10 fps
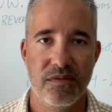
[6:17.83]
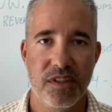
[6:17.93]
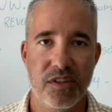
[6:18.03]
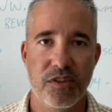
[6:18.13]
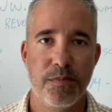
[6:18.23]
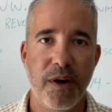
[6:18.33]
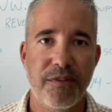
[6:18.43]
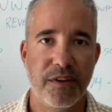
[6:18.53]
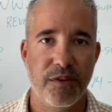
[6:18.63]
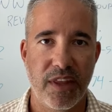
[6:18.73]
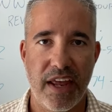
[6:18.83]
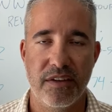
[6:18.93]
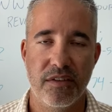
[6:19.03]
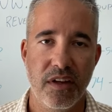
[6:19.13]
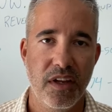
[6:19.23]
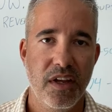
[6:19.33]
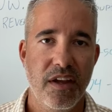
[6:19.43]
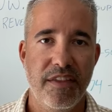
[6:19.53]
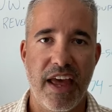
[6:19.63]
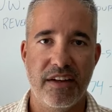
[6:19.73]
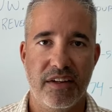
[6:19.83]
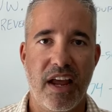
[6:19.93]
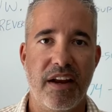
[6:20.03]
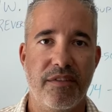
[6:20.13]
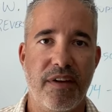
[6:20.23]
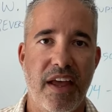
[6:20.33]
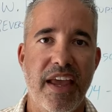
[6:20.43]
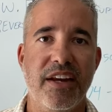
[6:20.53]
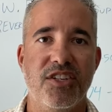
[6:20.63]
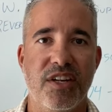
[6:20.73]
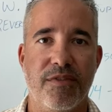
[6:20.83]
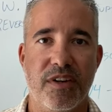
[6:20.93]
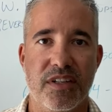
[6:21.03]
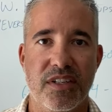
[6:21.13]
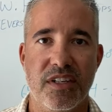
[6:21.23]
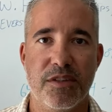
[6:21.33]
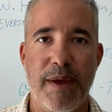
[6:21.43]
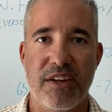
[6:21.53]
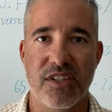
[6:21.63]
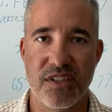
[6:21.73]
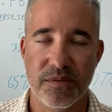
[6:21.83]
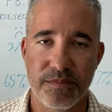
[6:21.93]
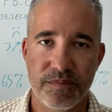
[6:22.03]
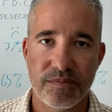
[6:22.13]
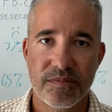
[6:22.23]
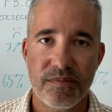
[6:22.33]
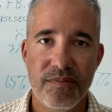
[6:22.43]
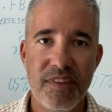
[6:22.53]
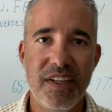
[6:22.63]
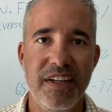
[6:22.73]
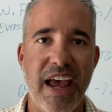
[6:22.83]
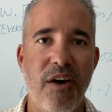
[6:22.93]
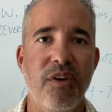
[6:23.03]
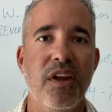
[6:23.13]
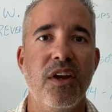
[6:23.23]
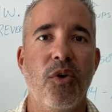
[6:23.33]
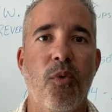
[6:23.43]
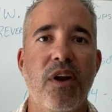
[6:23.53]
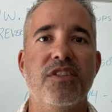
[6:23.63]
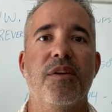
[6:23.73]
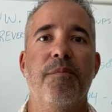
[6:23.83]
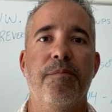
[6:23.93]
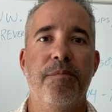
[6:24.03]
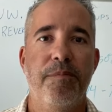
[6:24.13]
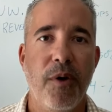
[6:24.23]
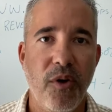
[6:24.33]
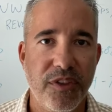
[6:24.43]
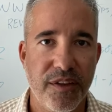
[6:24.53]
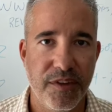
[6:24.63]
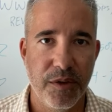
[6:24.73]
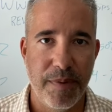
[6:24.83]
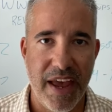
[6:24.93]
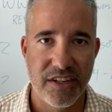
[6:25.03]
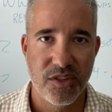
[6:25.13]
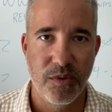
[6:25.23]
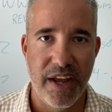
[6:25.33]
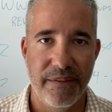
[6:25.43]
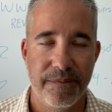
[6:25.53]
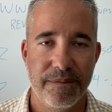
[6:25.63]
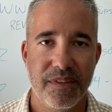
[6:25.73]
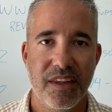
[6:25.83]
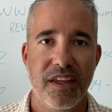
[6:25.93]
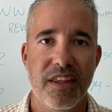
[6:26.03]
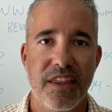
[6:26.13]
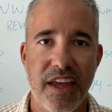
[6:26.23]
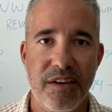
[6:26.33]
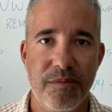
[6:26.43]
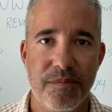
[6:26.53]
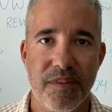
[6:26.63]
So it's perfect for that kind of age difference in spouses. Now, once both of you pass away, then